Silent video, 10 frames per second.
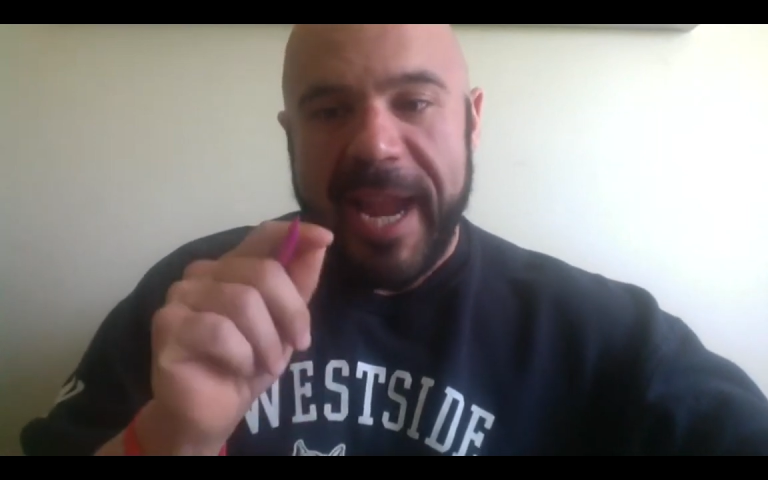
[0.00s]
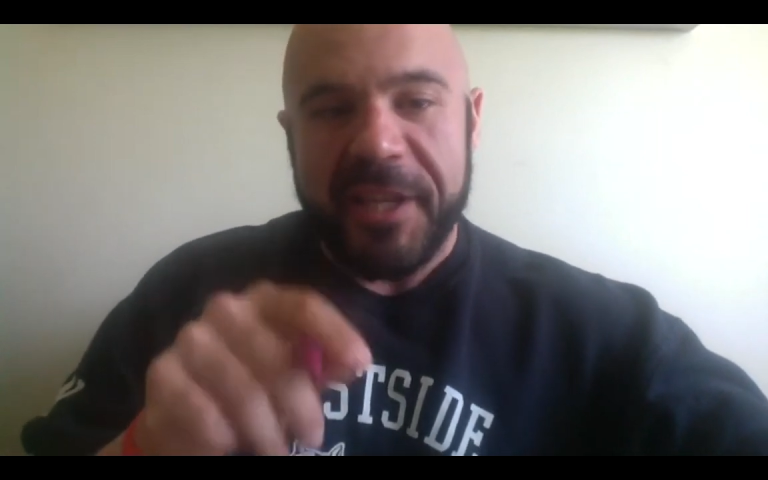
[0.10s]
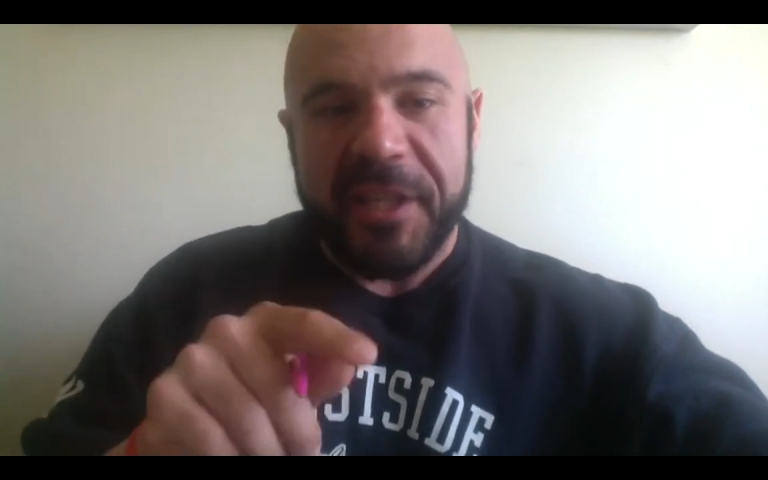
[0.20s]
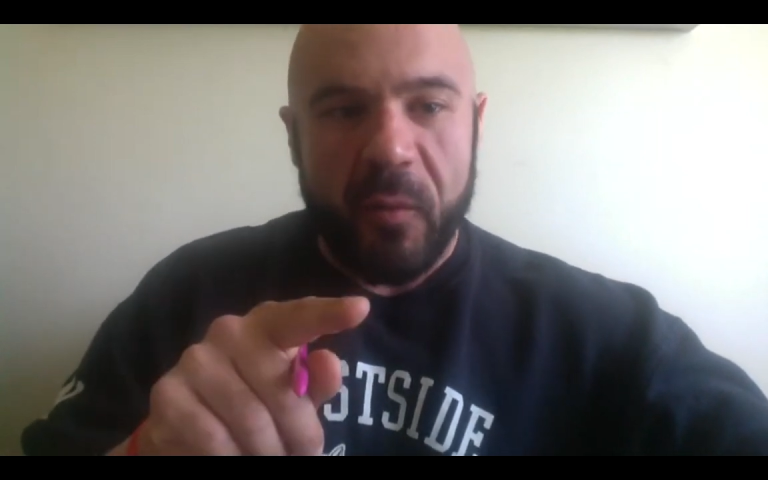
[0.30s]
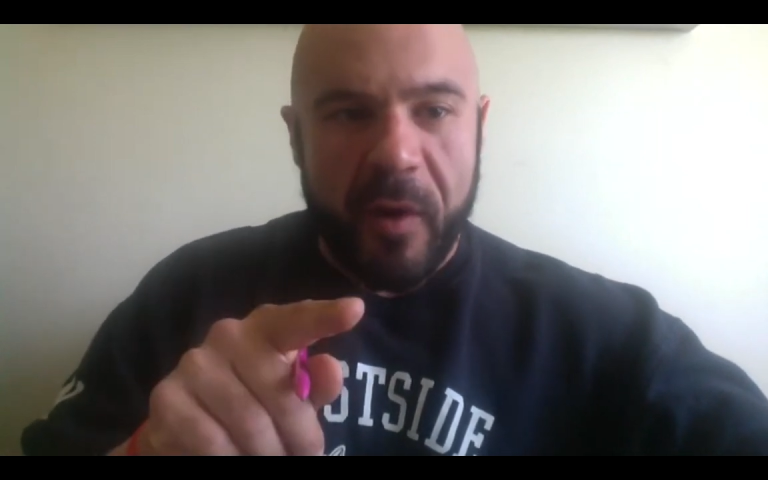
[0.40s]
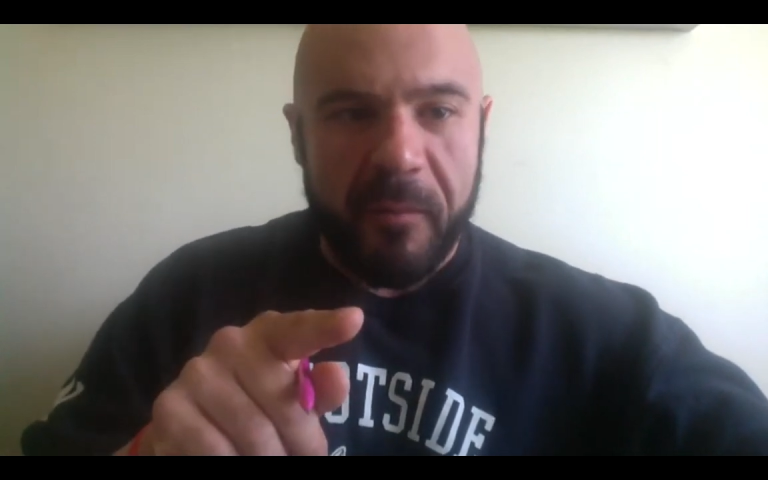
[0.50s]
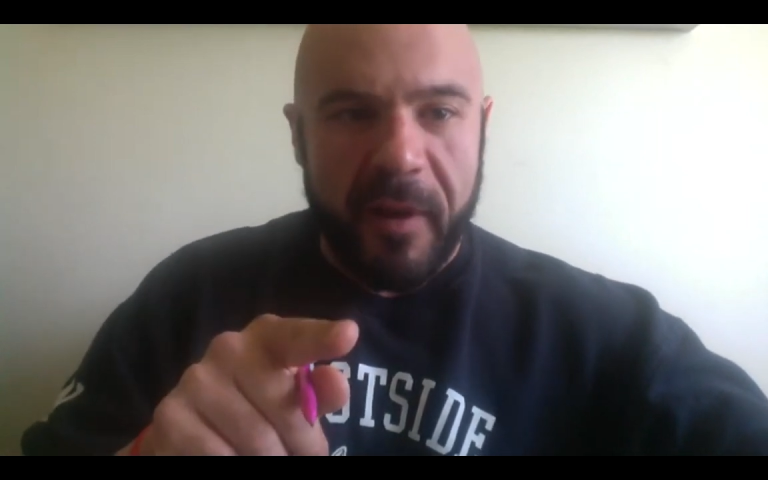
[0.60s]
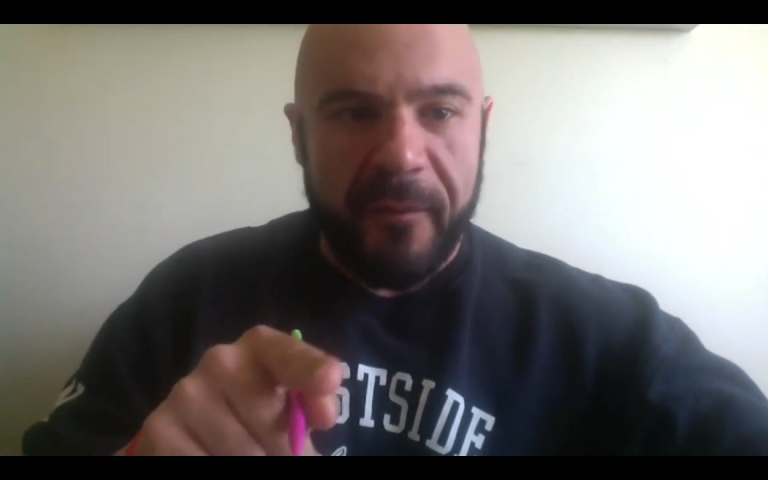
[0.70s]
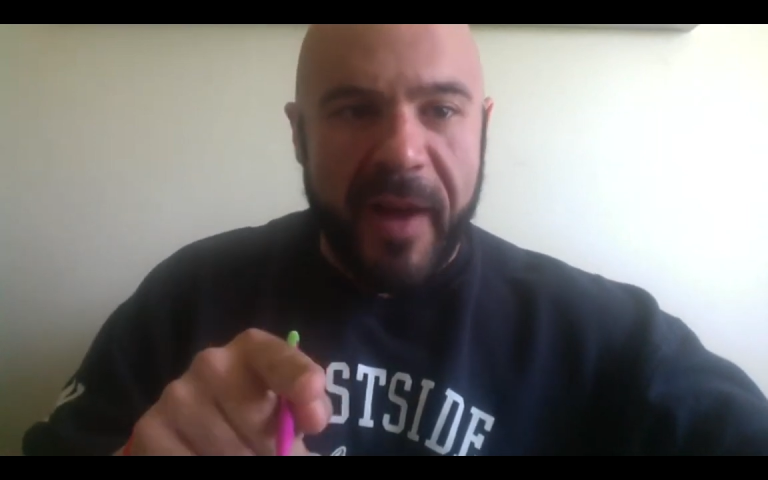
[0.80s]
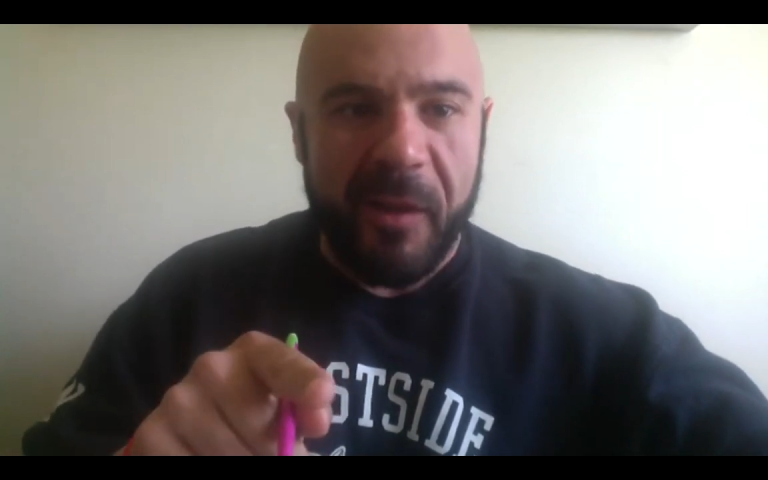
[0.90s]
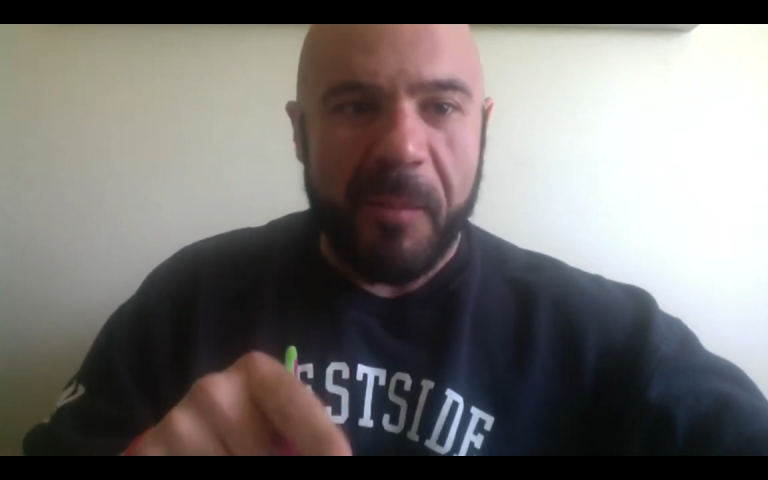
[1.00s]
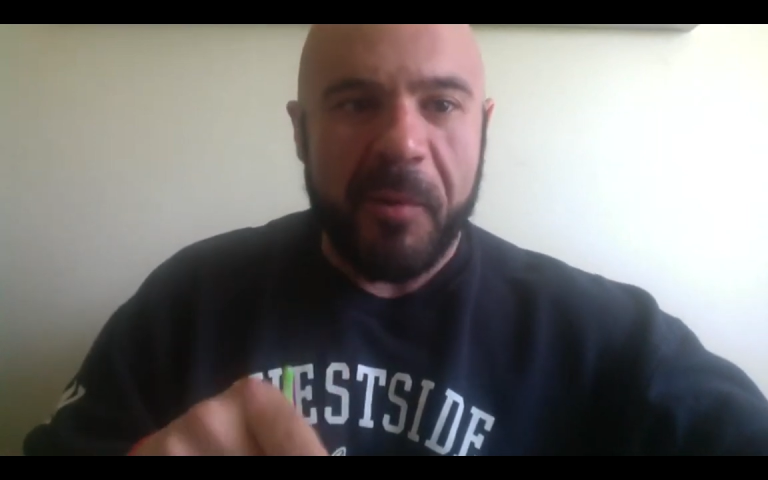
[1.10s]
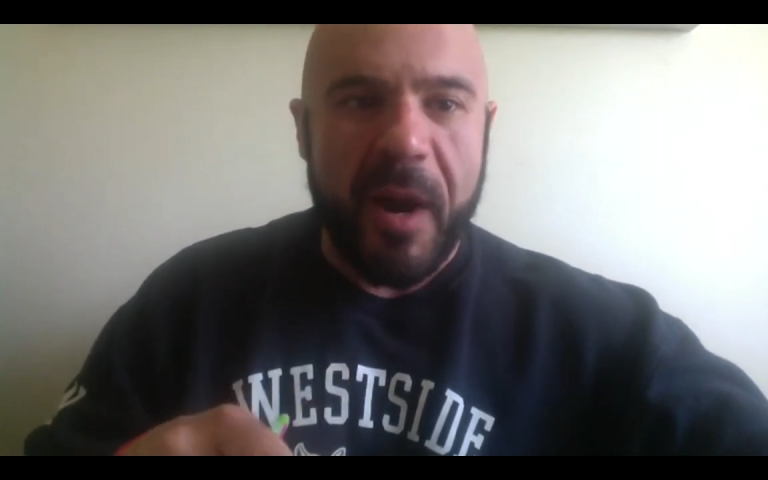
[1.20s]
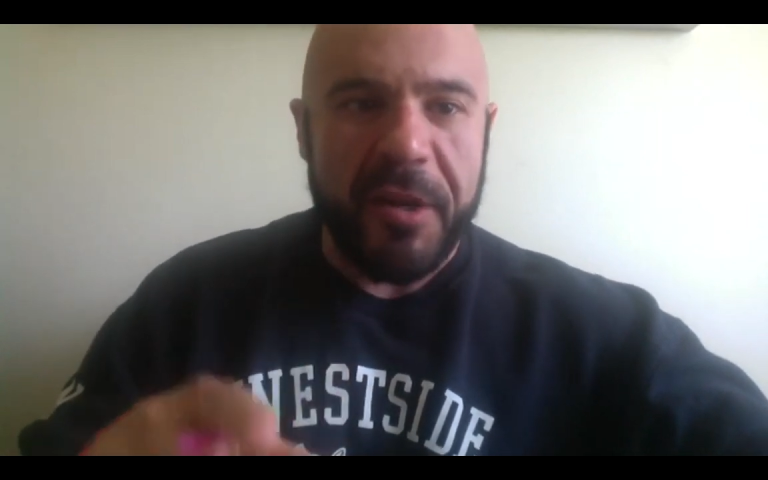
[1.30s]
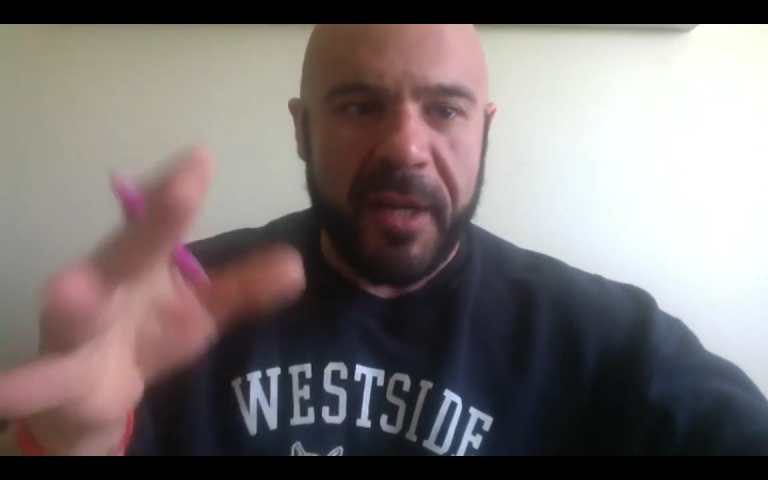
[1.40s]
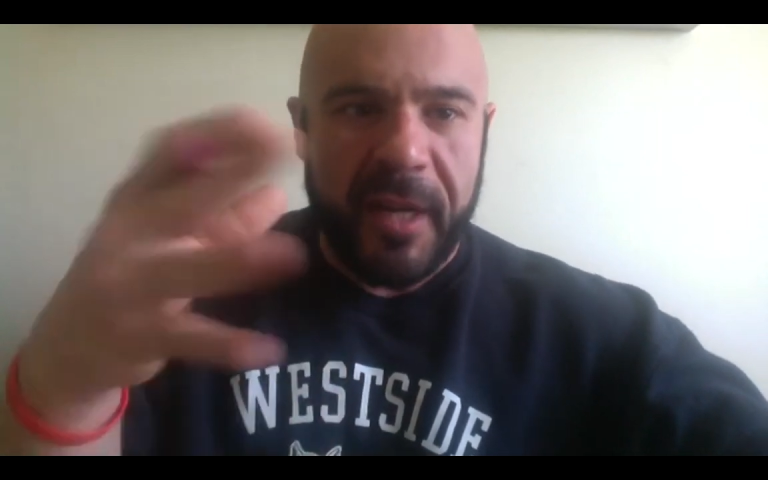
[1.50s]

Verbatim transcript: to ask you a follow-up question,